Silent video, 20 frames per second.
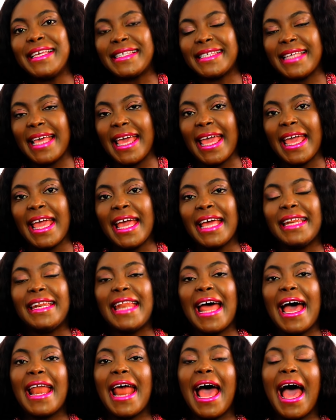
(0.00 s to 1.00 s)
say
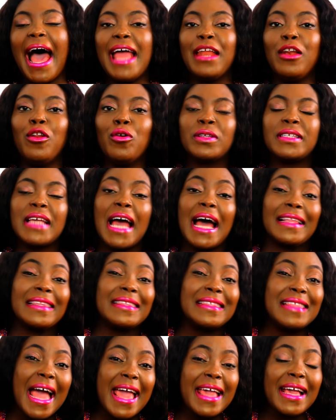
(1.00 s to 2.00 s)
that I looked at
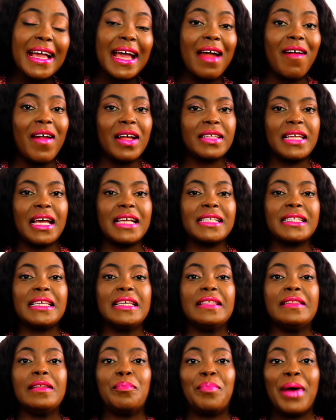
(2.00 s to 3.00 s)
9 characters
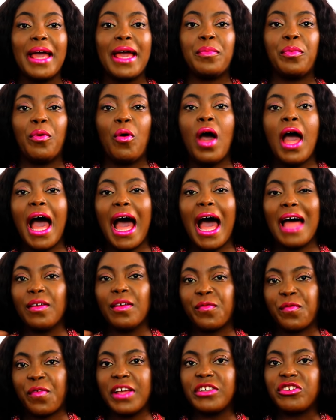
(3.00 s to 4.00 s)
in the Bible and
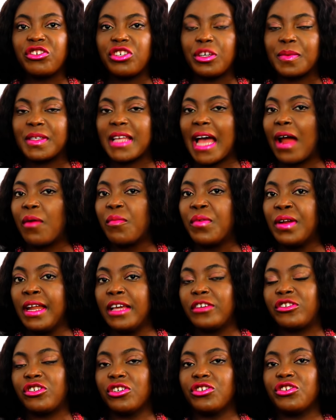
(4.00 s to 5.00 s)
the friendships and
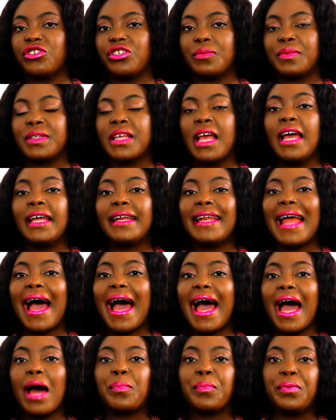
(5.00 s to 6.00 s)
relationships that
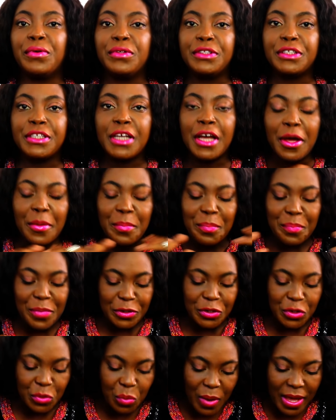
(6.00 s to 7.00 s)
happened
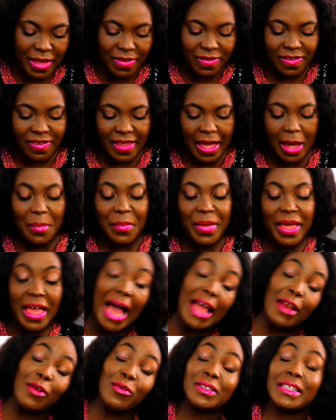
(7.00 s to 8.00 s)
between them.
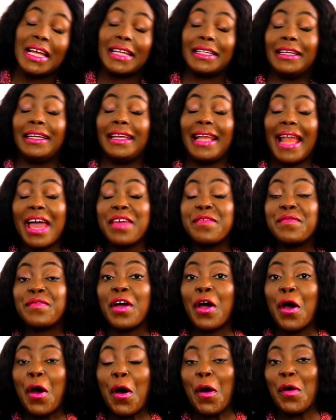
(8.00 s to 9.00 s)
I looked at the life
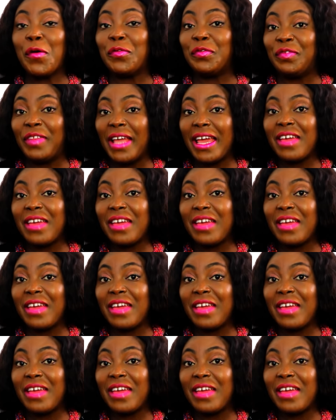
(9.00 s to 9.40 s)
of